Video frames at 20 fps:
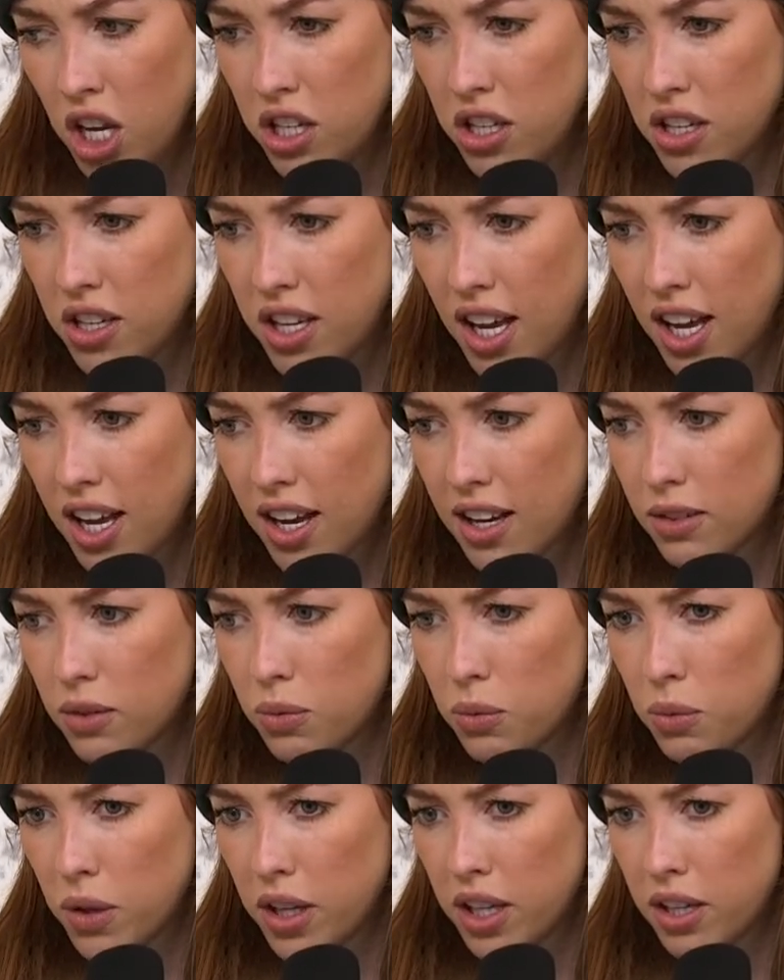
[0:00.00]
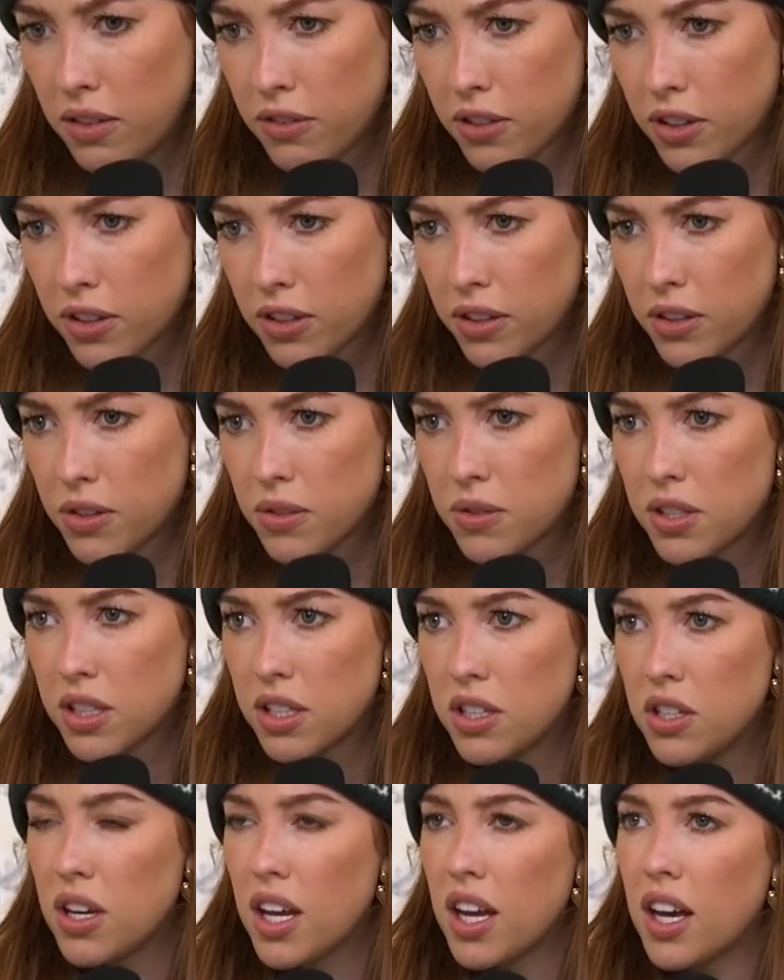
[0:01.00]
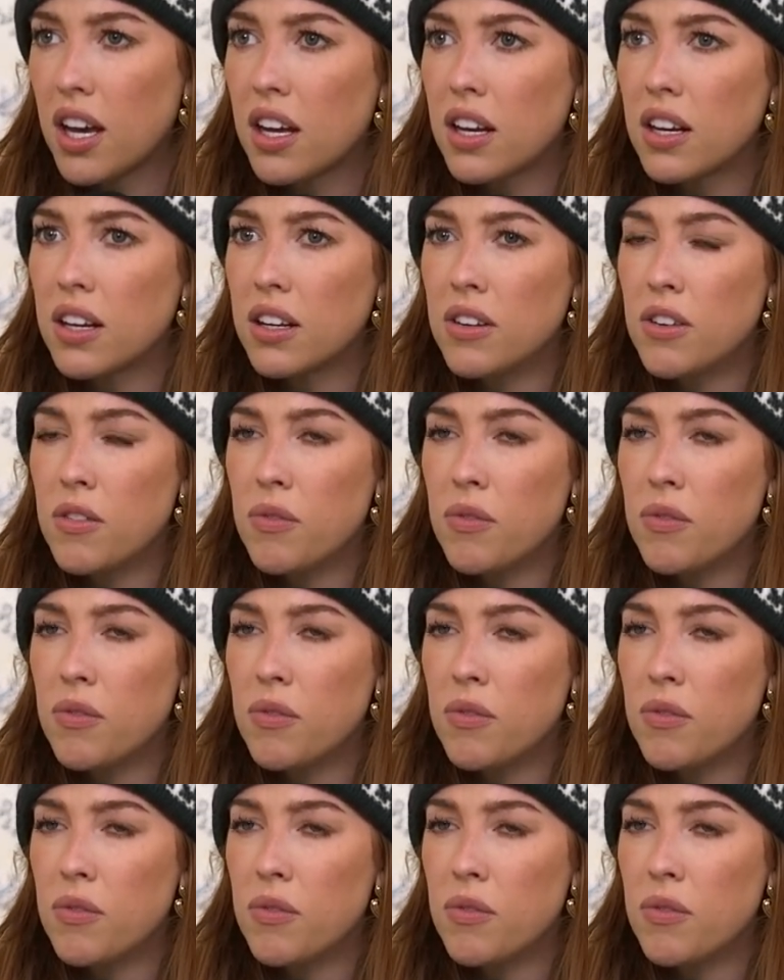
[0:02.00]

You can't win for losing. You can't.